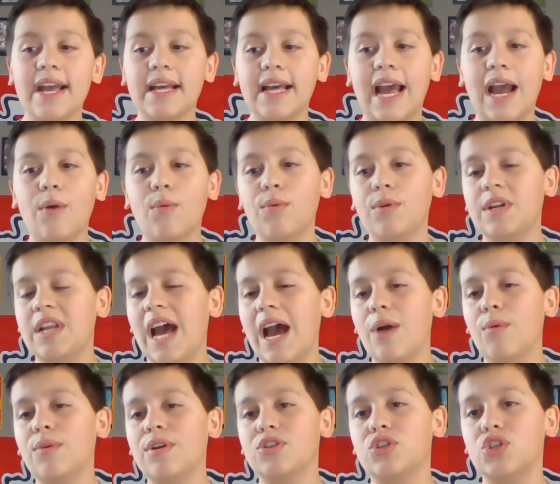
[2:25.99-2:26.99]
I would I would
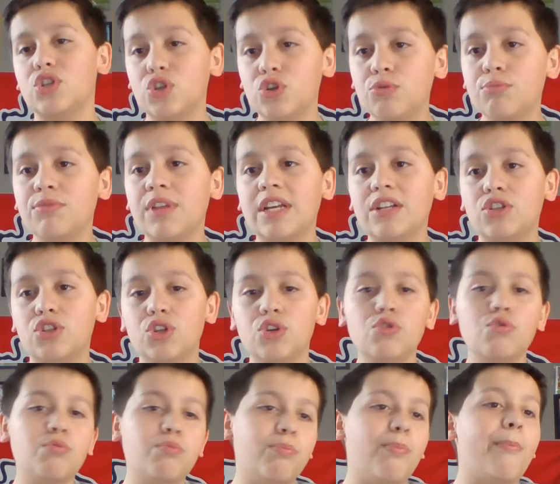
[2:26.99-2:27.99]
assume they
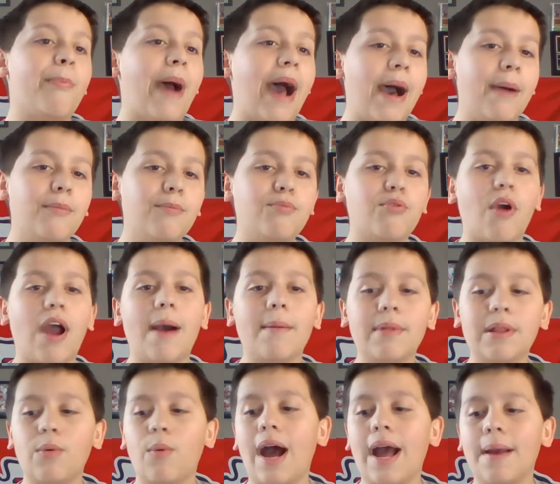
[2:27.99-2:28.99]
do pop, probably
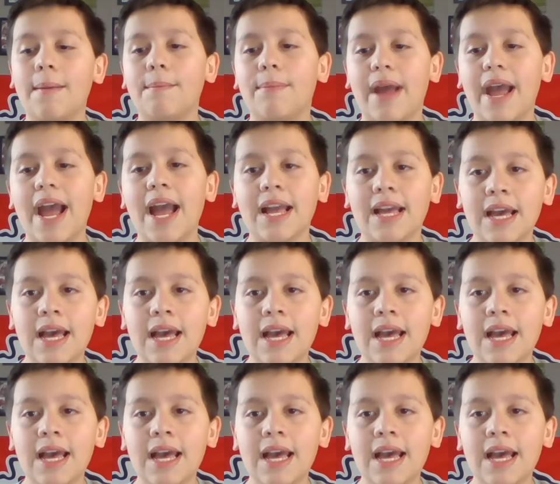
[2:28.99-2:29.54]
want him back.